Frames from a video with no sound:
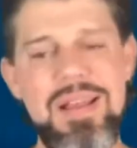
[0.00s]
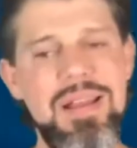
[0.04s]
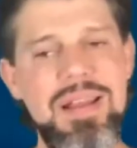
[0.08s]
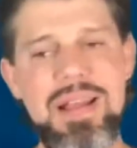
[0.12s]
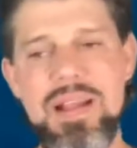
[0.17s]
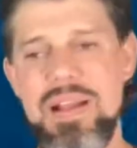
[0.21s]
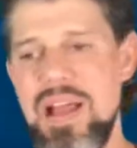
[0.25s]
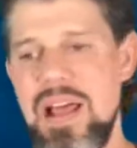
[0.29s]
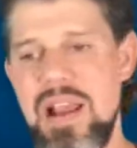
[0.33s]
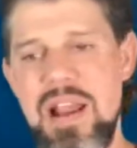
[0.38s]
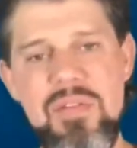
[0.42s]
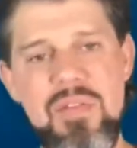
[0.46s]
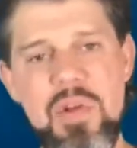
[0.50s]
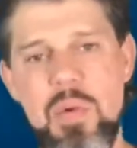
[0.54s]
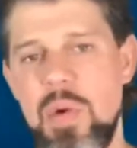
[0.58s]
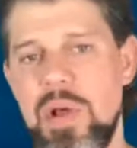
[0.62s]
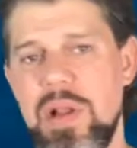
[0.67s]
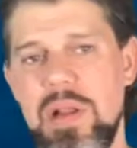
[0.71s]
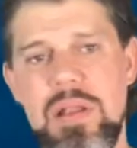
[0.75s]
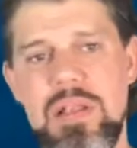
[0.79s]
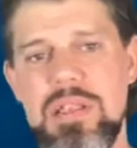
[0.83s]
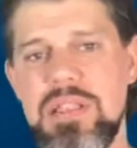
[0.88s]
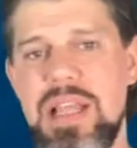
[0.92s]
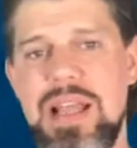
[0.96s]
Now, not
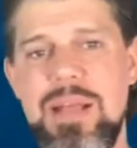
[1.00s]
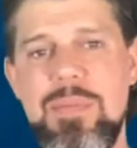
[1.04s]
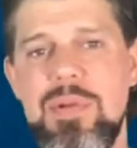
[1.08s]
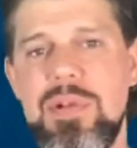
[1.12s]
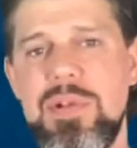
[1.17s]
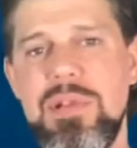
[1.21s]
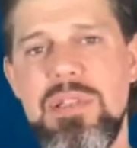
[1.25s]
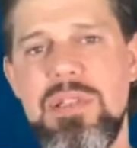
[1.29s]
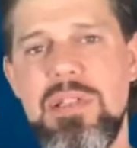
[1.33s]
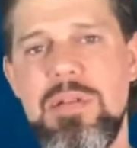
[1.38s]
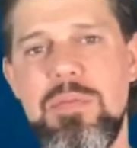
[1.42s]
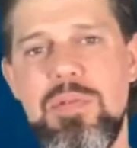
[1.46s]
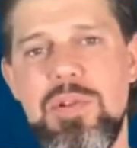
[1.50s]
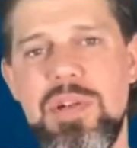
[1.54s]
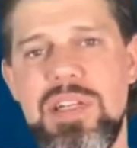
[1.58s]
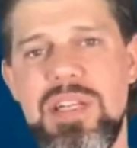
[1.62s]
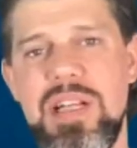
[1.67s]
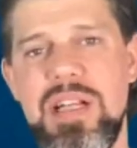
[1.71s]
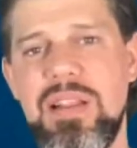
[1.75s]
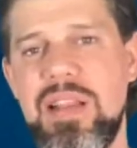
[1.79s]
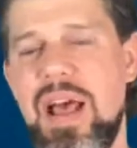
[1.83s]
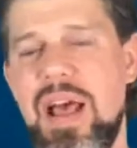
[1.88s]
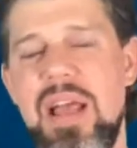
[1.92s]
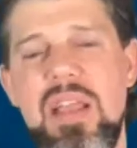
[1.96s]
everyone is able to
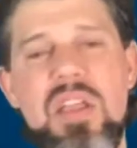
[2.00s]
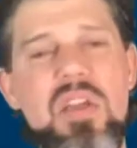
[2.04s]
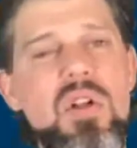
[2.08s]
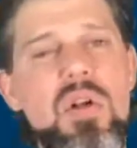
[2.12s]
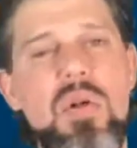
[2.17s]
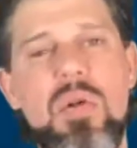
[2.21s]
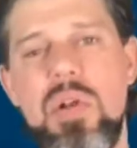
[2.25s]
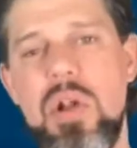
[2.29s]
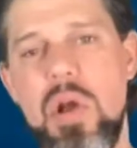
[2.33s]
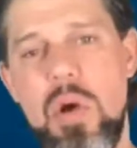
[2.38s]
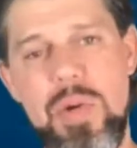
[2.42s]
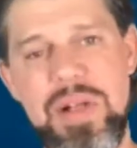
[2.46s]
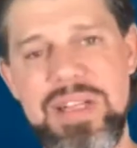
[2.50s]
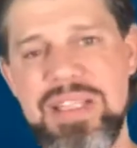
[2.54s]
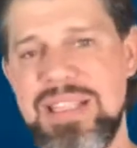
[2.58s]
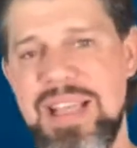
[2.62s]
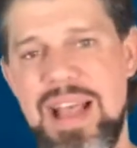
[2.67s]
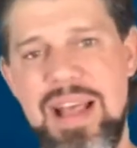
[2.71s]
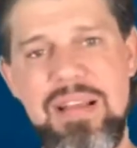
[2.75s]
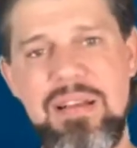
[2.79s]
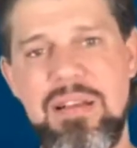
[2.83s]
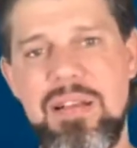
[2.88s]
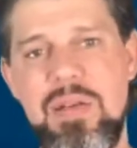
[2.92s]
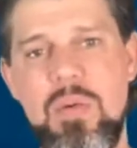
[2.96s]
predict that. You don't know
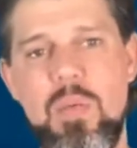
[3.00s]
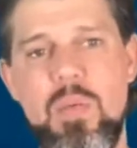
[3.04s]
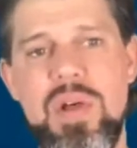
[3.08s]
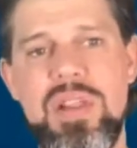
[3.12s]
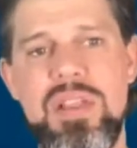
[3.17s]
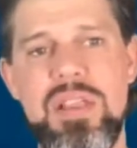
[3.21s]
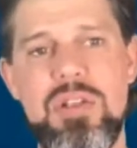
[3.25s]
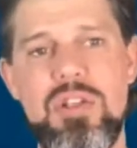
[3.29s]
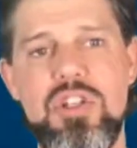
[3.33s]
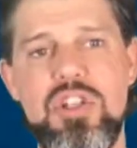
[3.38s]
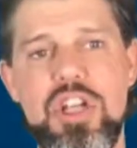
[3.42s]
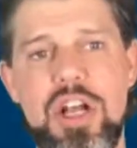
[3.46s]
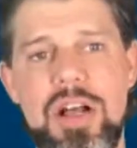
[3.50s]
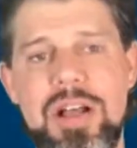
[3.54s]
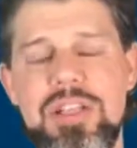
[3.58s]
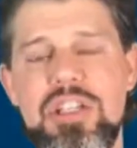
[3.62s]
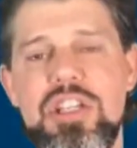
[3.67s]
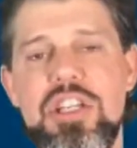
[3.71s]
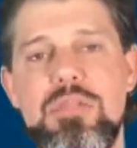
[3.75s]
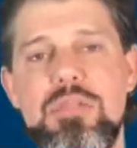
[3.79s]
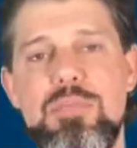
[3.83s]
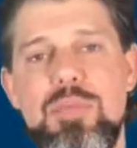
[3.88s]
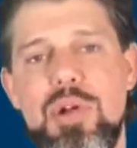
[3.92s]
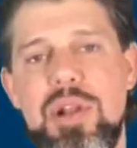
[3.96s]
exactly what the judge
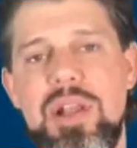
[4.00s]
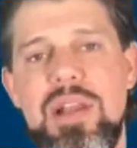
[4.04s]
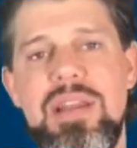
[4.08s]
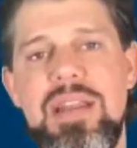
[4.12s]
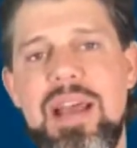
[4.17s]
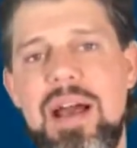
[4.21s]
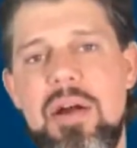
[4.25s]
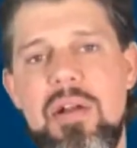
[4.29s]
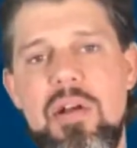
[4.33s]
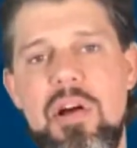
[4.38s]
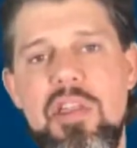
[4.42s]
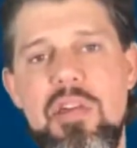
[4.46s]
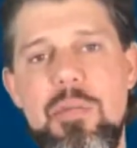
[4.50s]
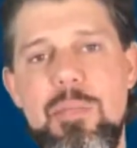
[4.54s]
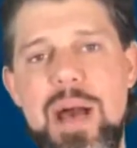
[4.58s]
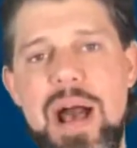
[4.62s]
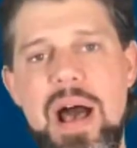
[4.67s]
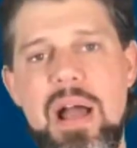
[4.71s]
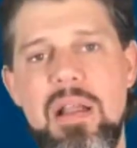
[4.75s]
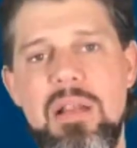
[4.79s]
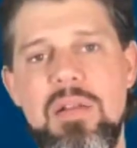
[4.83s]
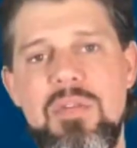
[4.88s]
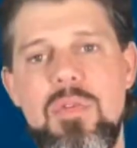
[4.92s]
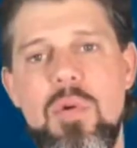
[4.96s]
is putting down on the
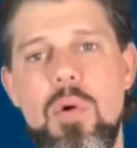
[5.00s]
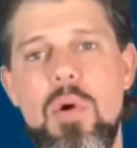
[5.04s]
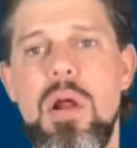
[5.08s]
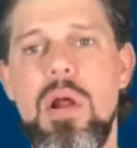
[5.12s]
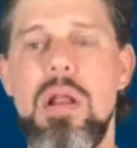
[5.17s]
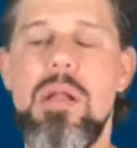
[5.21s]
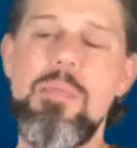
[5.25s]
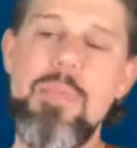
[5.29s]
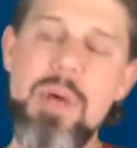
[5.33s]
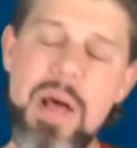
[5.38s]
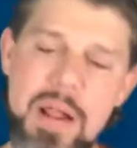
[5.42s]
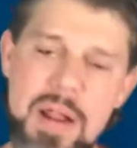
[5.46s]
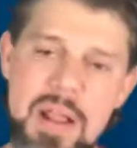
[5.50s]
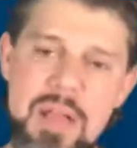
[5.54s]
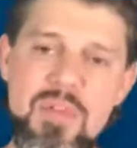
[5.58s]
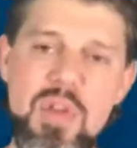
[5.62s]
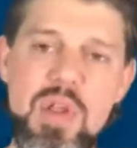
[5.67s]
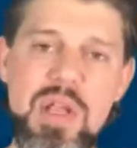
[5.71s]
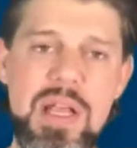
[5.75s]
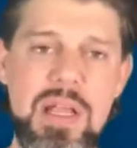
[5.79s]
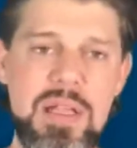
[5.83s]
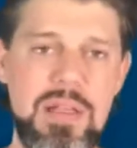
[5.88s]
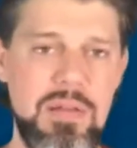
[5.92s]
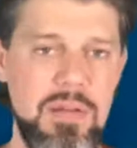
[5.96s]
ballot for it. But if you
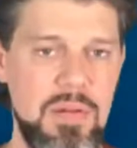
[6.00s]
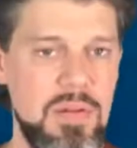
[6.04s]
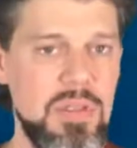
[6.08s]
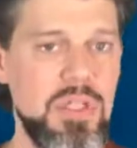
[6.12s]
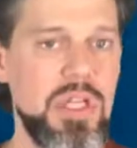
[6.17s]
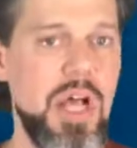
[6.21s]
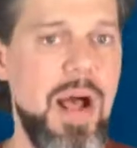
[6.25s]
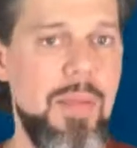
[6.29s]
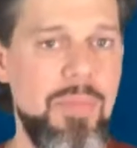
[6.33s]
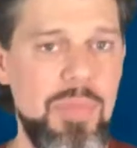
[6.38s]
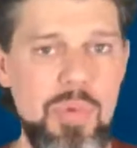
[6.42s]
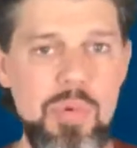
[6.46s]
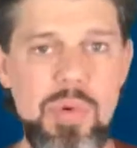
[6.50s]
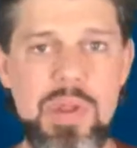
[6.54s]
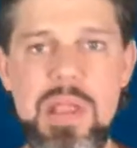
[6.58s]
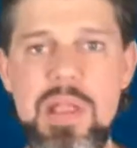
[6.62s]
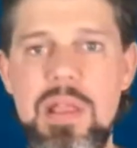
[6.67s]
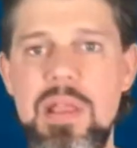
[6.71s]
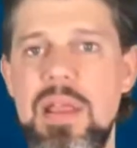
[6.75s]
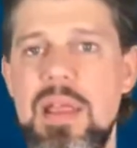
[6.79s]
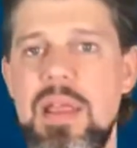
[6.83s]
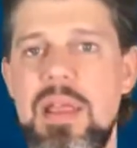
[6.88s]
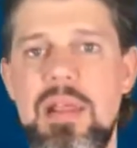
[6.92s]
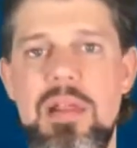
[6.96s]
get top
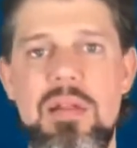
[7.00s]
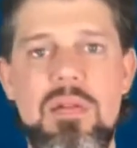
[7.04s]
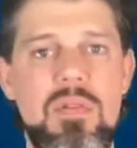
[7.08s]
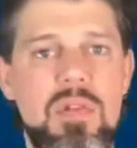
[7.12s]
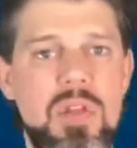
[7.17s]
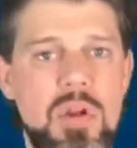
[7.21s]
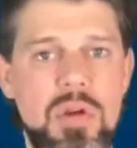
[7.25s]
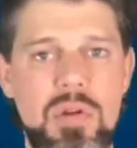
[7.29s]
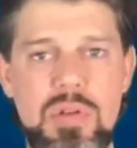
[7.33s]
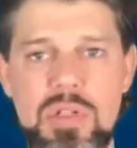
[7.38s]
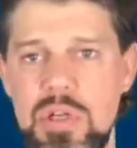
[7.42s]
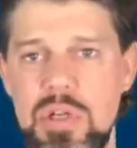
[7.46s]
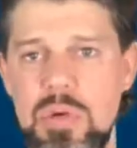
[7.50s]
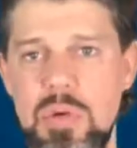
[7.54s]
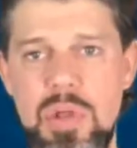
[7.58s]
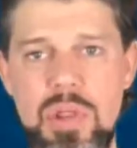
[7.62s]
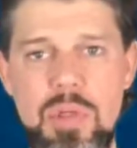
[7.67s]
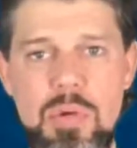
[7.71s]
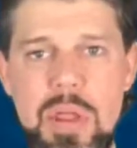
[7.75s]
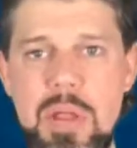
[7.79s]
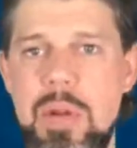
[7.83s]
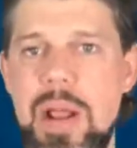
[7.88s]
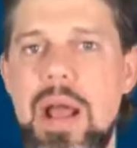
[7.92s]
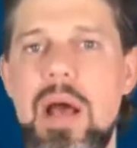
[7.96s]
3 in your 2 or
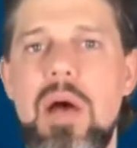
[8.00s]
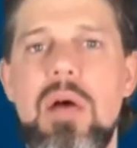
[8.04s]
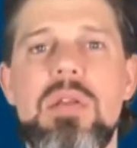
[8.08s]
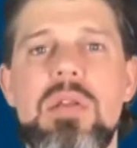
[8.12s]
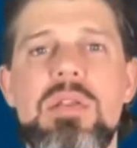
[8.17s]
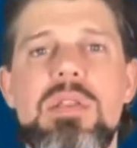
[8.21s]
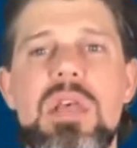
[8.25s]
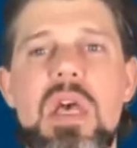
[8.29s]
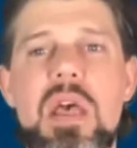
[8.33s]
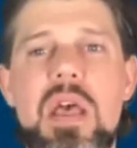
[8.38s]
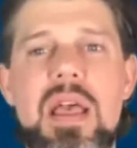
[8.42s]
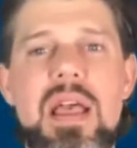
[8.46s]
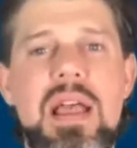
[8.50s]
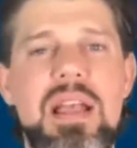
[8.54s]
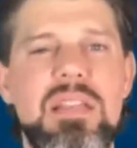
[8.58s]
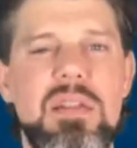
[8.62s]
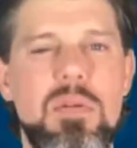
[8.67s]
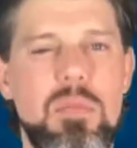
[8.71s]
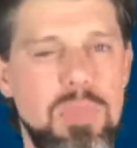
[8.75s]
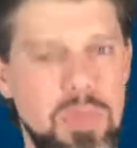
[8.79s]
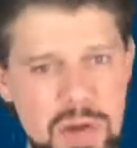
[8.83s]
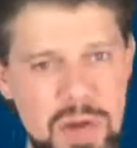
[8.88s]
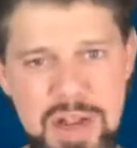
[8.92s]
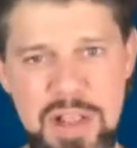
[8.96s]
3 rounds, is a
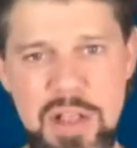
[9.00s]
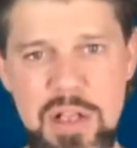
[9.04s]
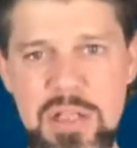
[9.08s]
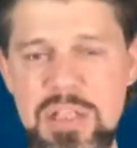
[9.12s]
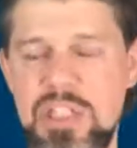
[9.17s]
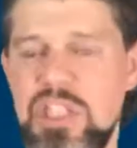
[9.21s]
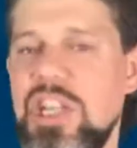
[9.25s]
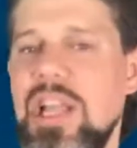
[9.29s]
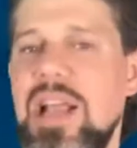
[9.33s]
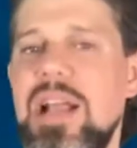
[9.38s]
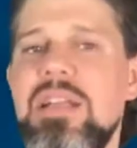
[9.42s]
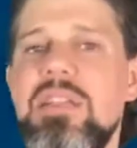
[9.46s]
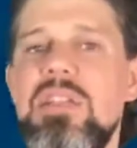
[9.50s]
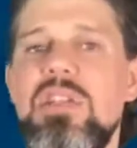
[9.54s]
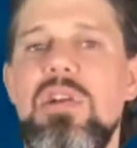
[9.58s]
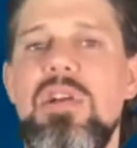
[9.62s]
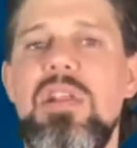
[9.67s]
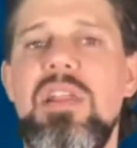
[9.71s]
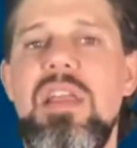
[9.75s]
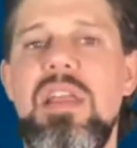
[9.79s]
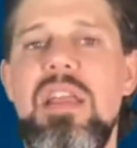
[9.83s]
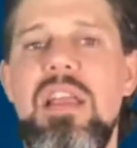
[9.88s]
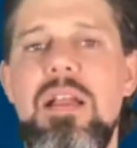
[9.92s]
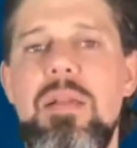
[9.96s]
pretty good chance you're
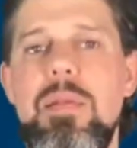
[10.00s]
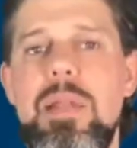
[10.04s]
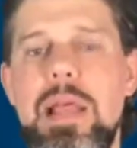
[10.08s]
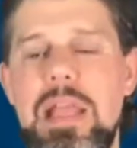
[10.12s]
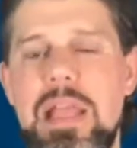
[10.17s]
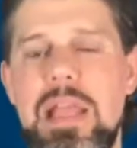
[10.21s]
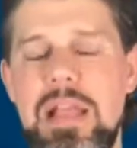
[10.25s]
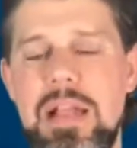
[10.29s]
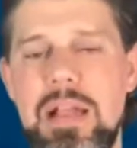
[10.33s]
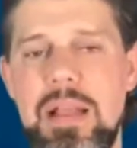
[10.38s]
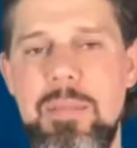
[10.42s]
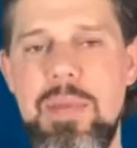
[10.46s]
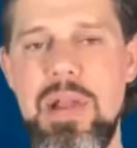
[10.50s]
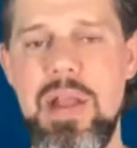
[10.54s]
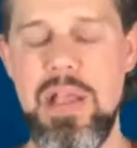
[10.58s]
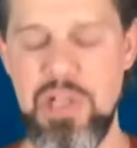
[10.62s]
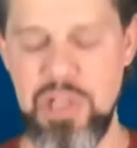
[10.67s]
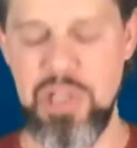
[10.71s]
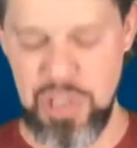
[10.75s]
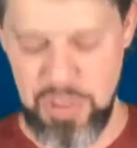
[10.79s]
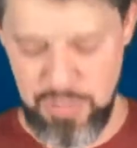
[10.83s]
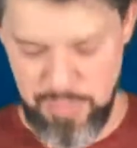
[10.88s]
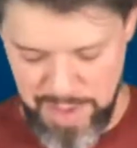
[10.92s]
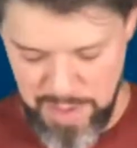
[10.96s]
in the
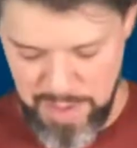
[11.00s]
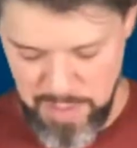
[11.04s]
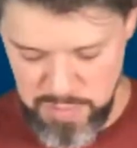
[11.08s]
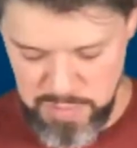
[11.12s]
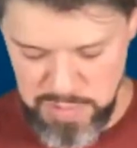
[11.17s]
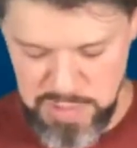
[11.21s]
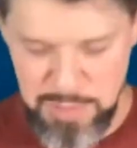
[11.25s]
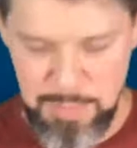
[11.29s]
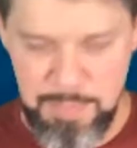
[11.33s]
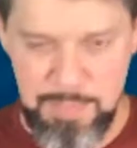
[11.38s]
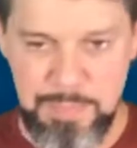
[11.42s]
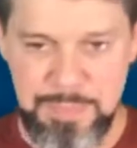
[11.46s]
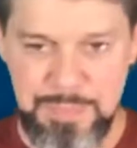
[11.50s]
elimination rounds.